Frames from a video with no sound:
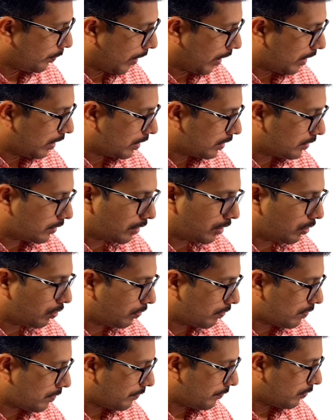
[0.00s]
minus 3
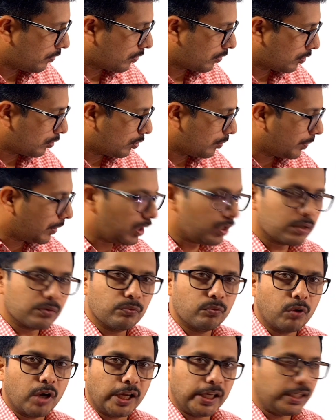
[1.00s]
over 4 comma
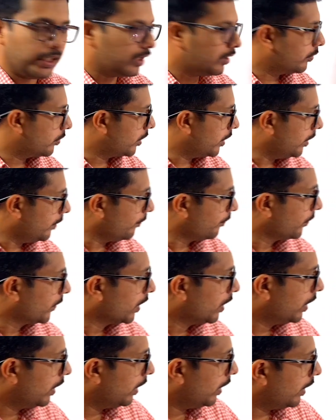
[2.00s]
y. Okay,
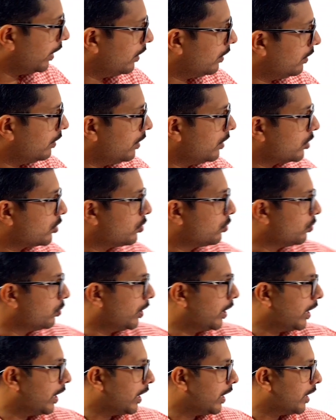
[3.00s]
and these two
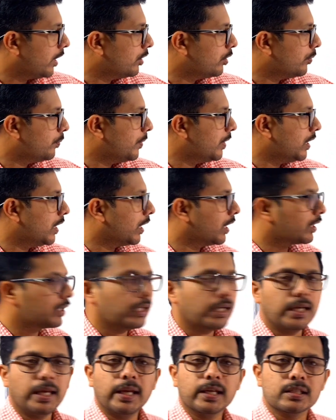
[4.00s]
a and b are
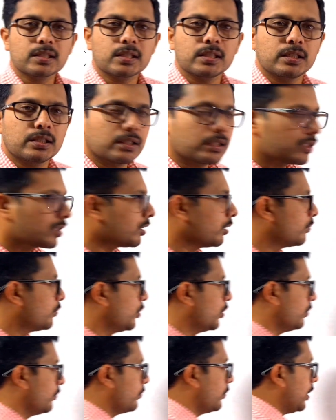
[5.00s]
the x-intercept
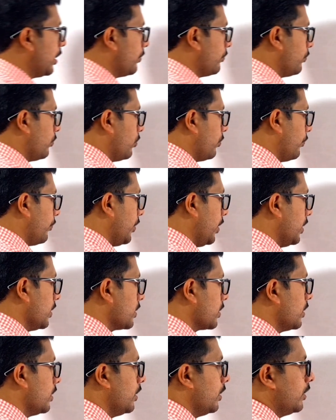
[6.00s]
of f of
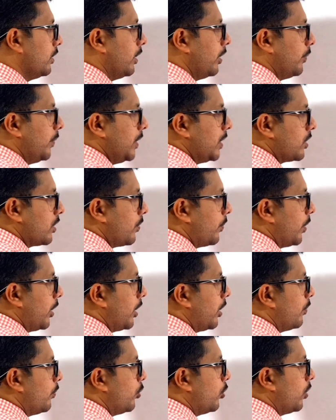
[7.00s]
x, that means the
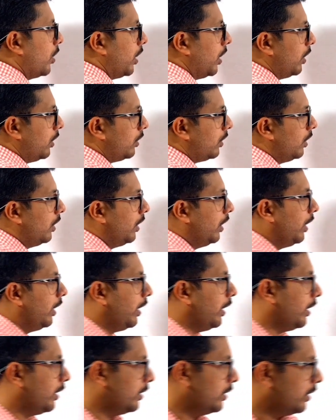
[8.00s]
parabola,
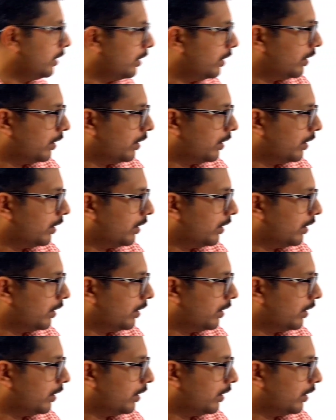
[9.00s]
and